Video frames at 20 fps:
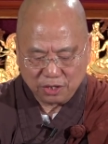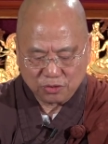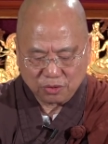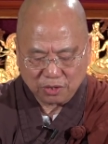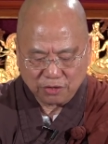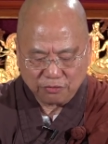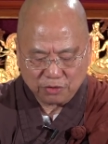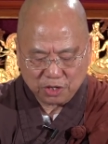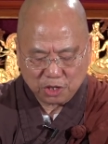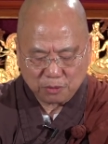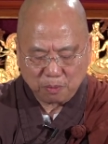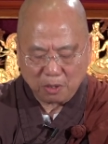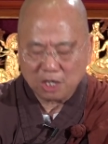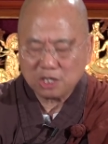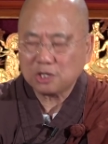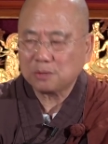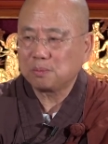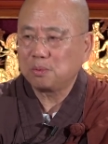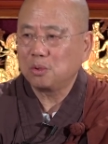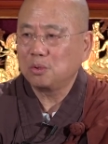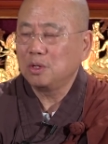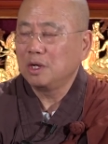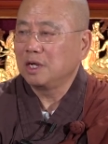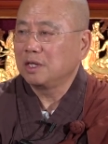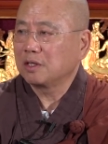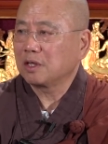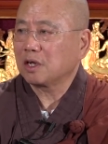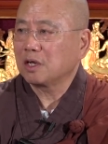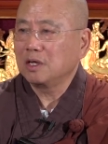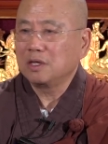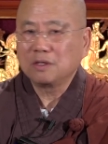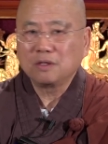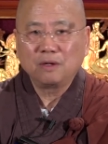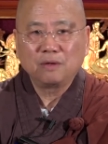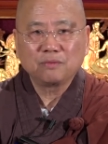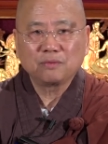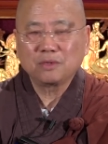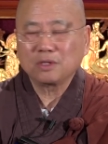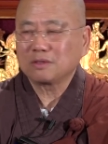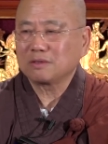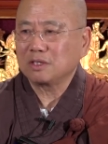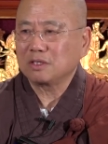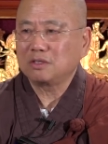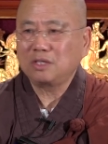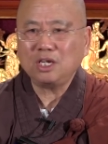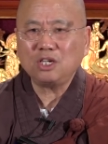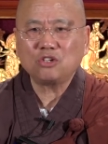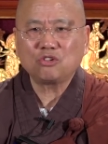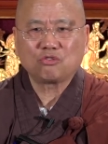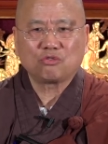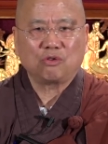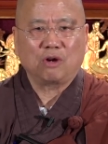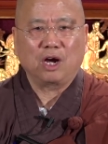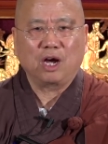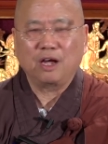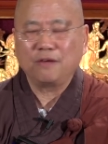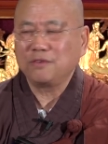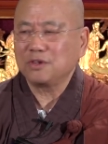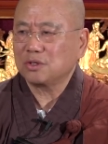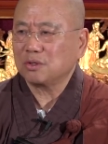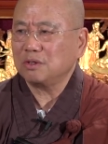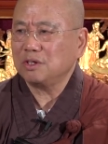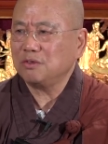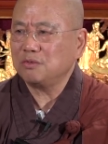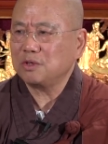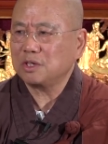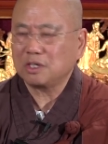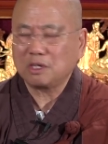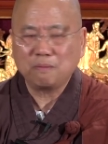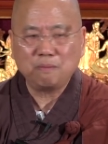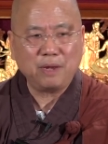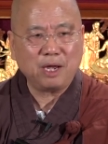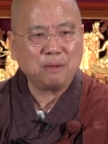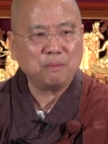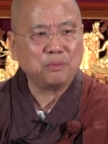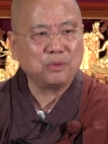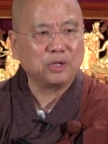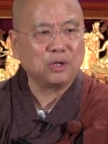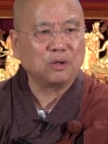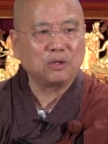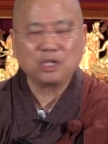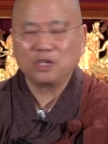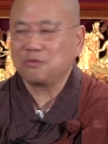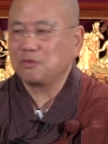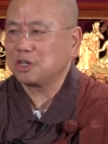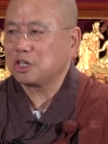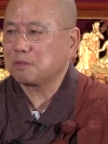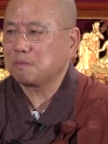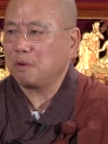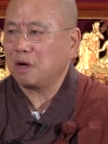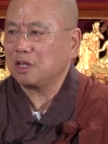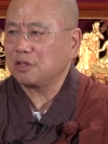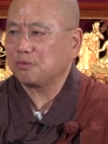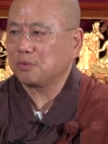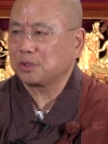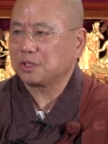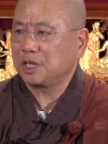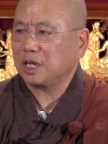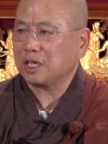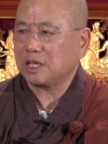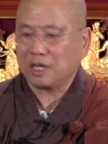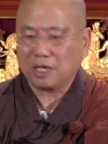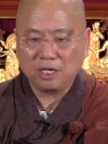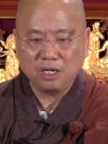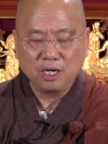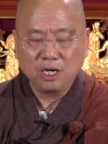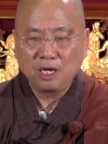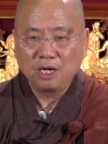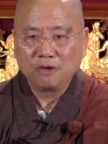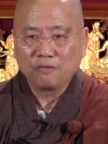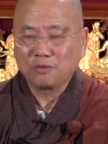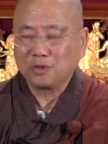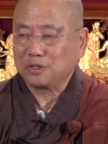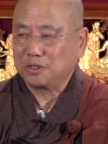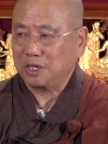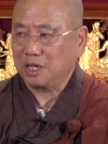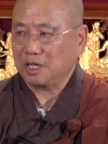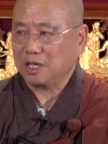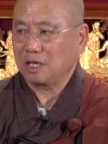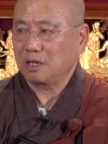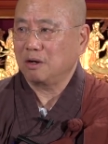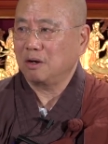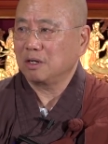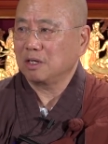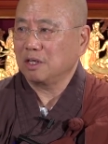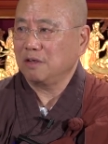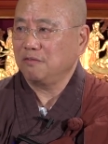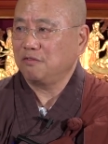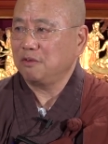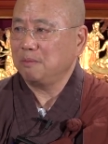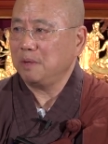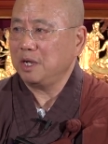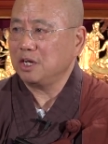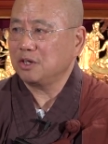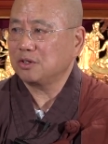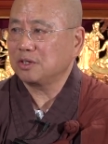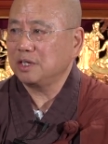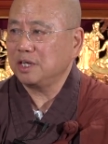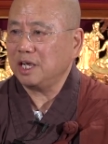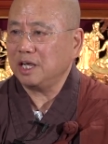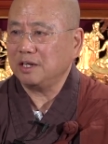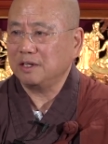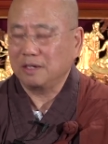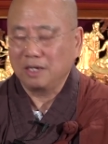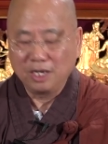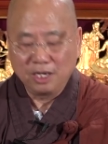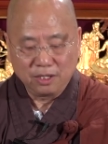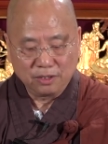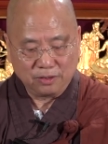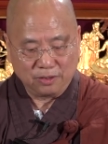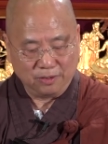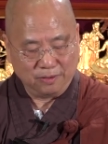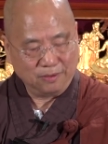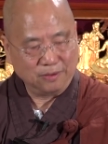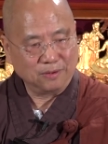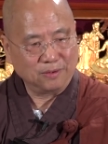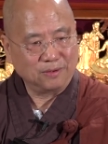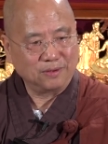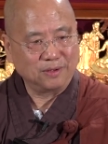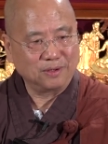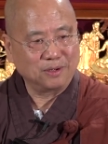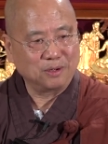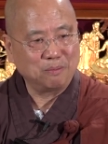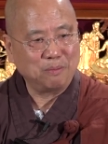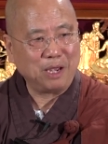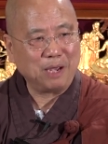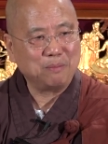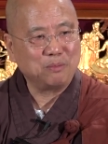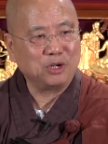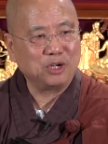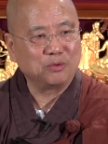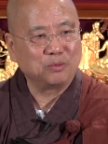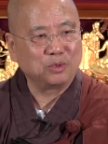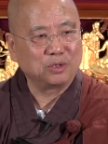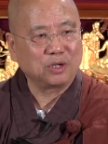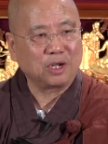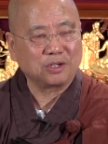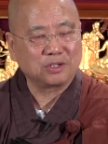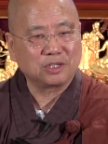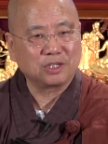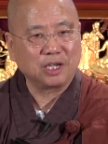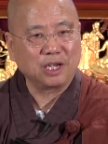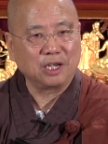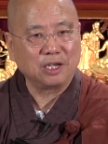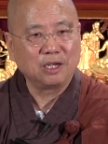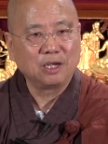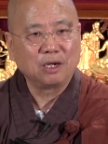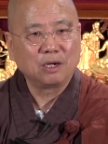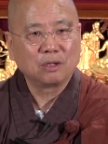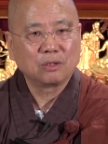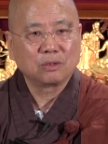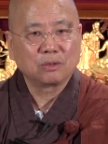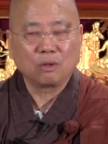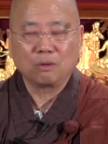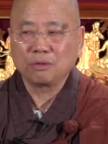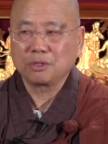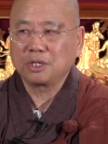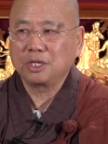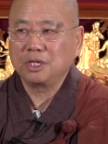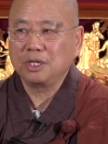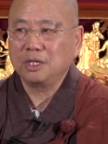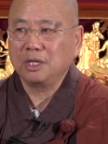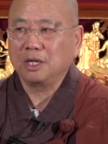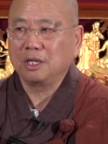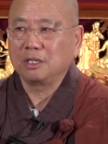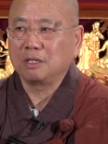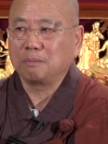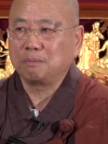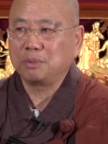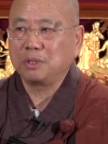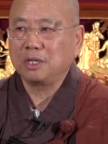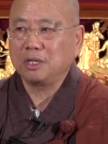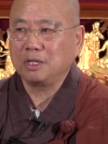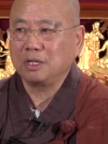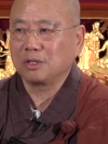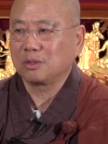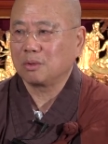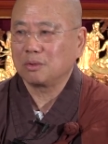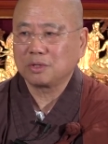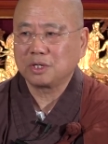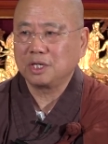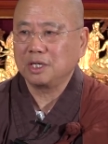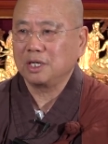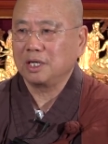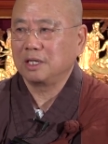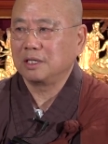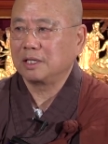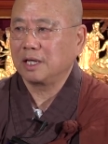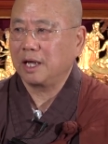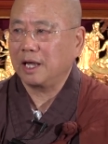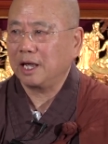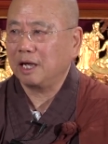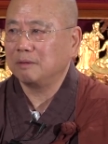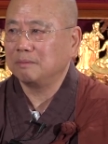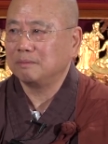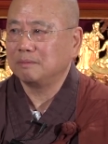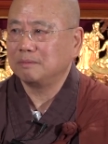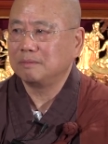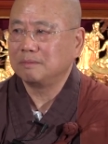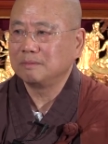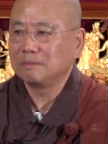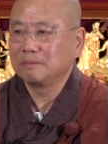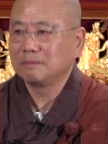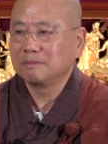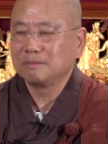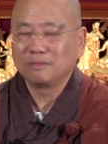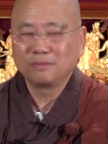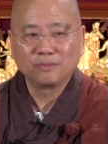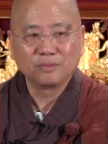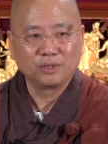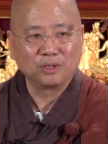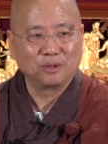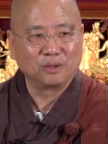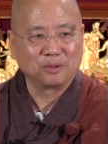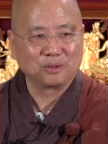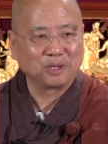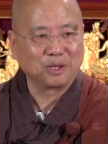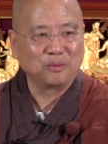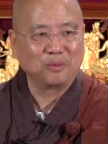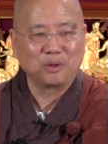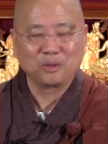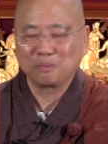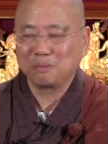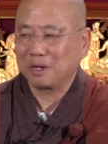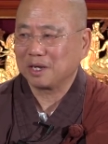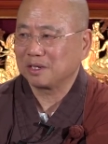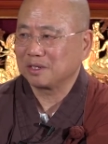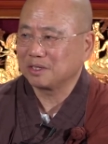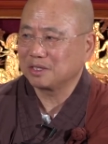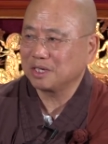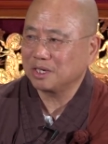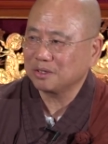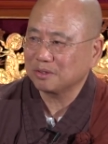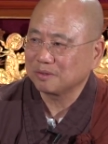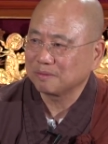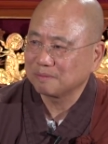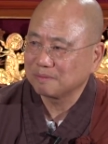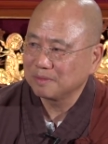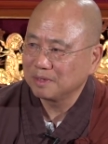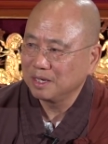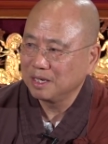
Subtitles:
It's only responsible, the disk drive is only, the memory only responsible for taking all the information in. The memory will not say, don't key in the P, don't key in the M. You know, they won't make a decision.